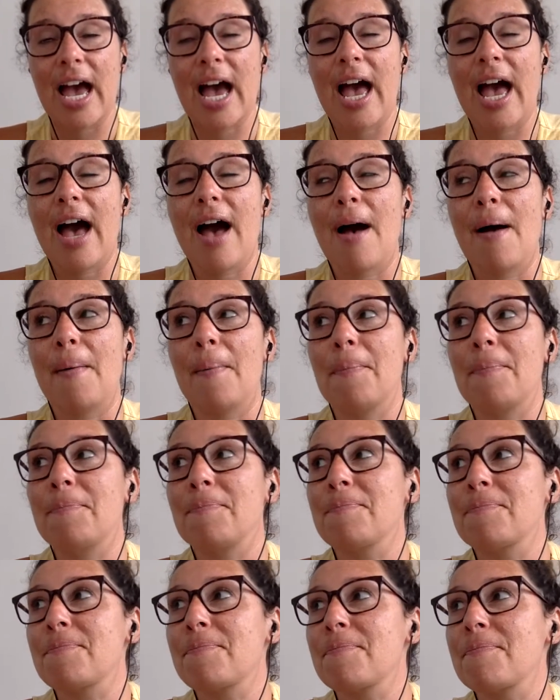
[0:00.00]
And
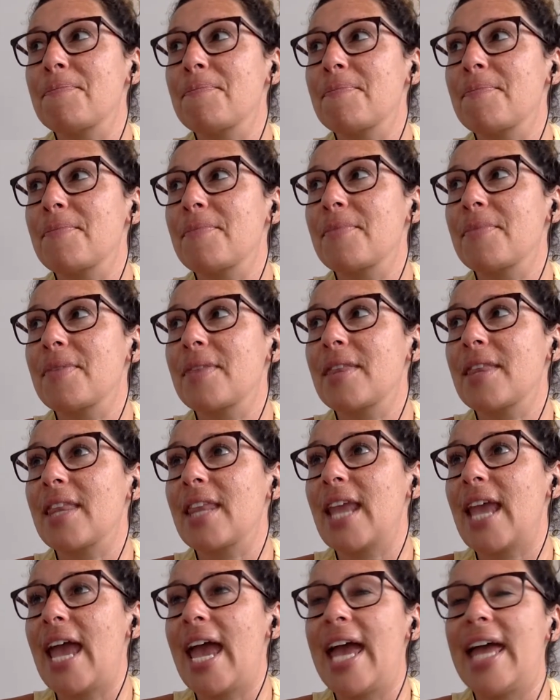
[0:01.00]

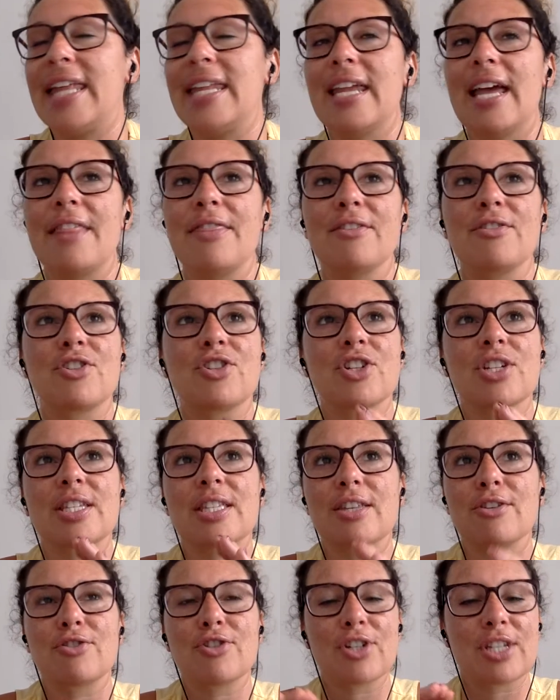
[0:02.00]
there's
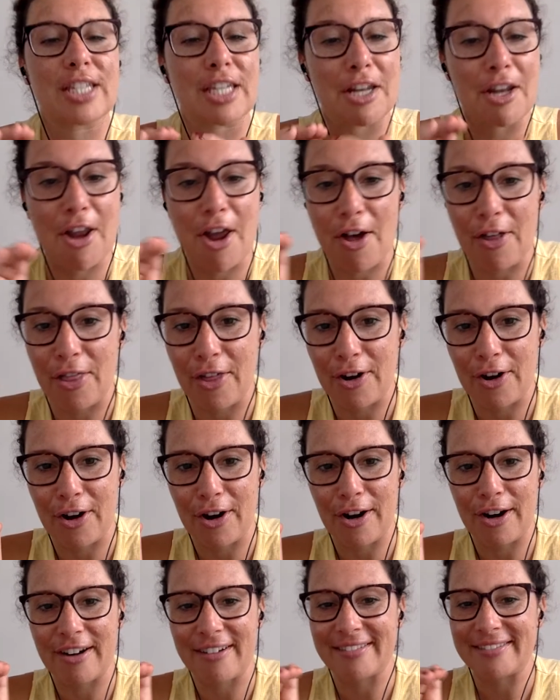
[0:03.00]
just
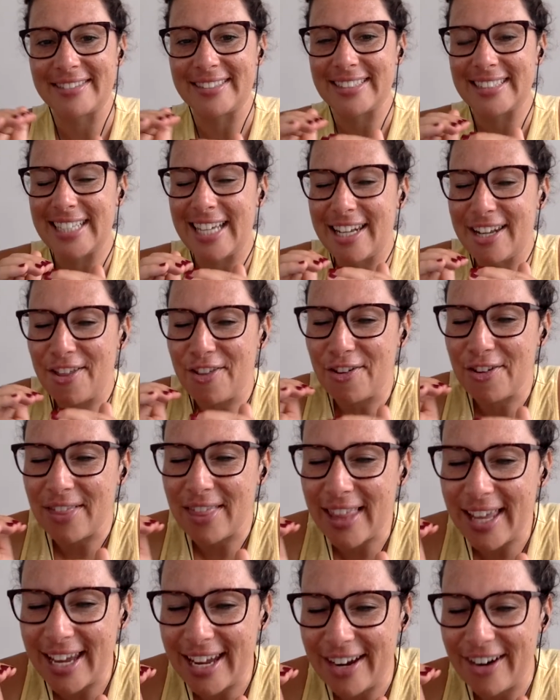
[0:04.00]
another
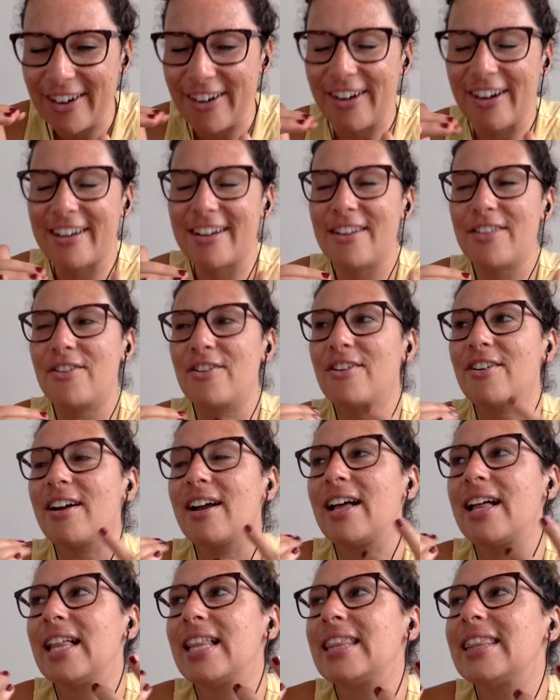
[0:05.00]
layer, another
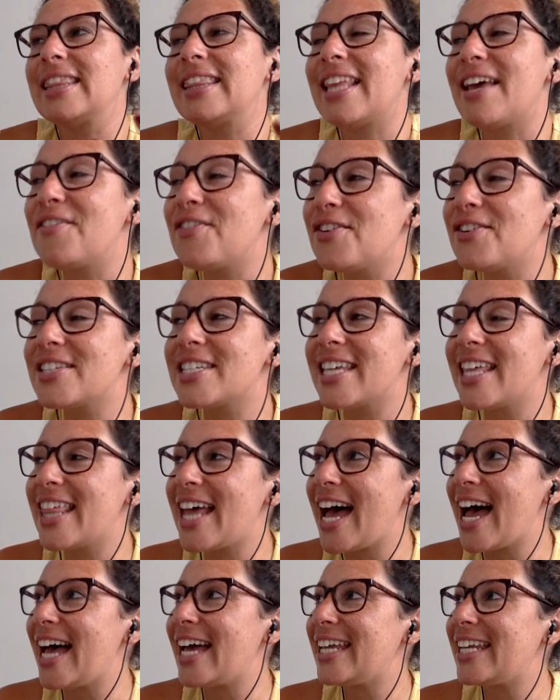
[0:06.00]
level to
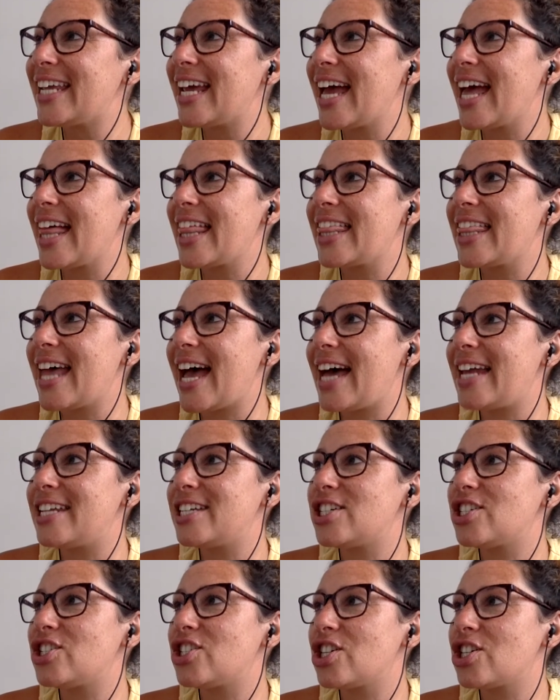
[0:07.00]
that
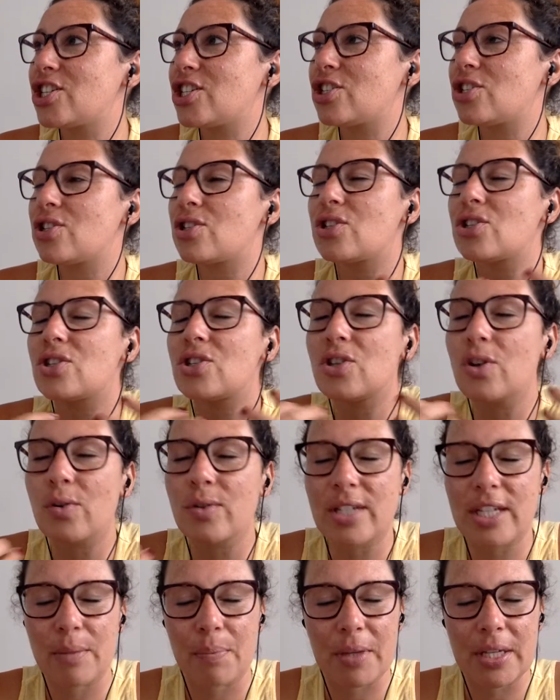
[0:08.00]
is just so
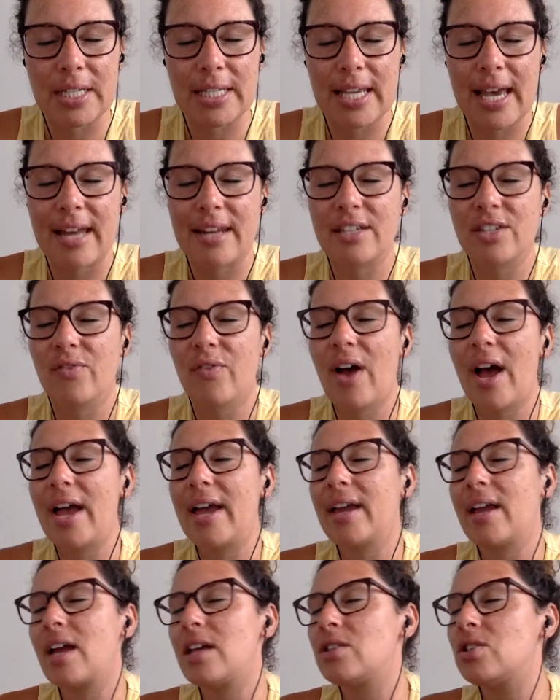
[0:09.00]
deeply
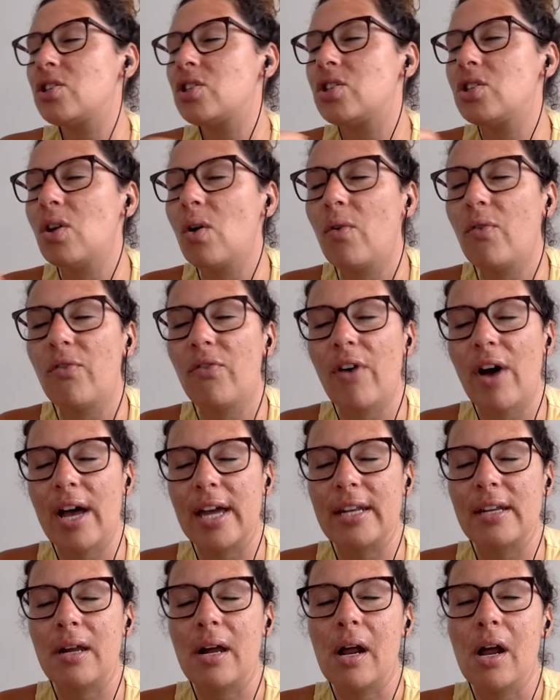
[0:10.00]
satisfying and so
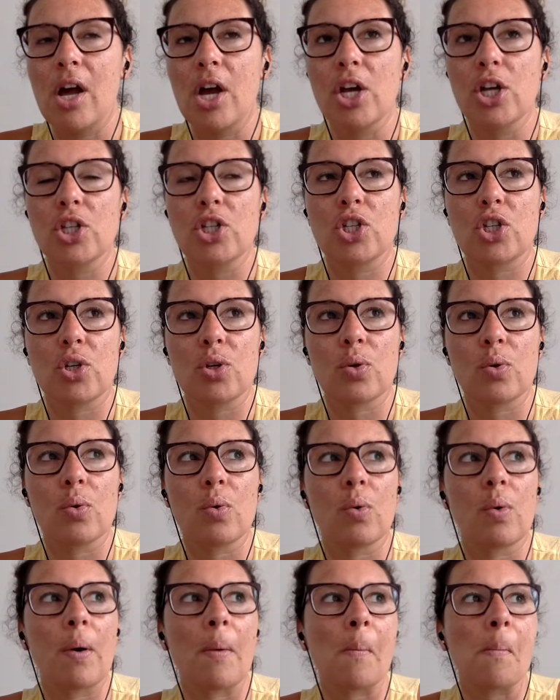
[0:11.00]
fun
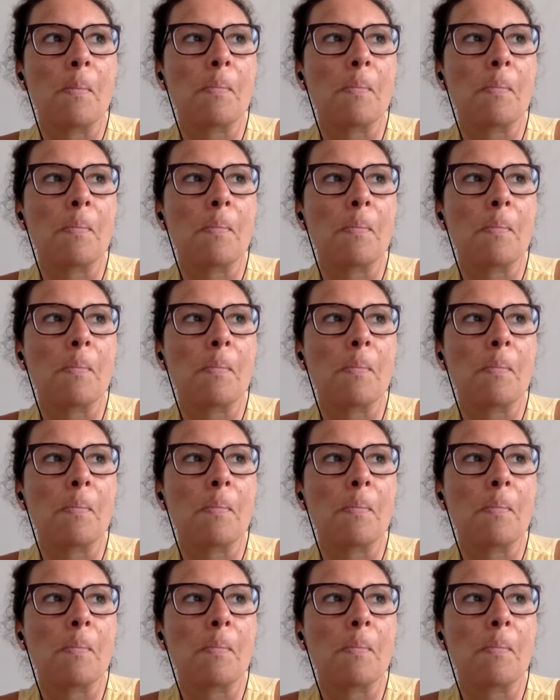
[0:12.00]
to